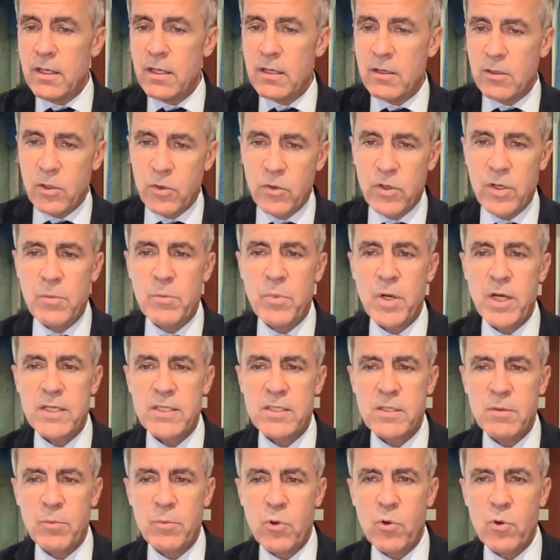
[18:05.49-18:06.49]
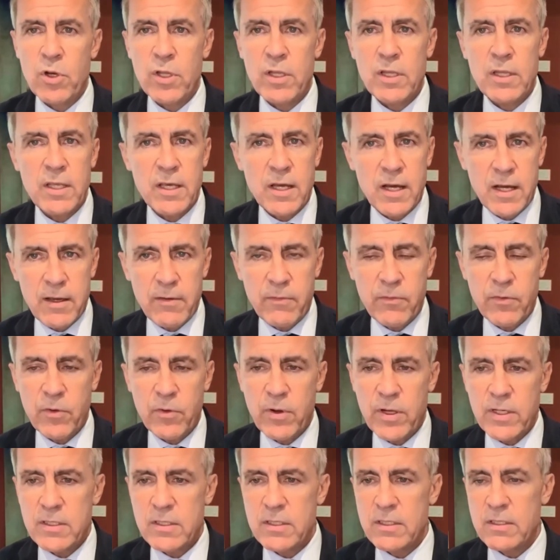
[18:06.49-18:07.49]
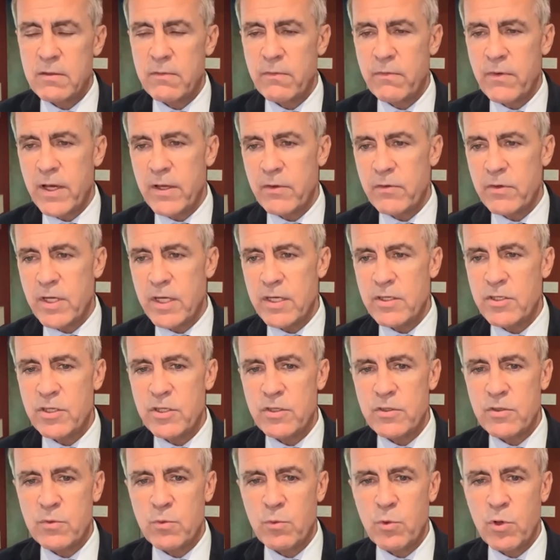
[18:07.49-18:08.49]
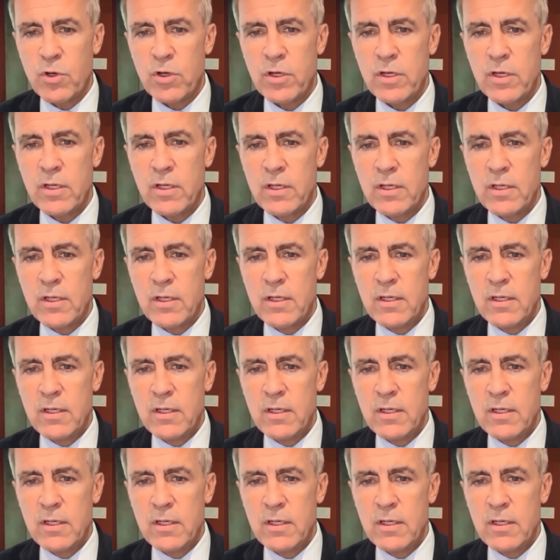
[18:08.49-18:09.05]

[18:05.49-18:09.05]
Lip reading: including by supporting the IFRS's foundation's work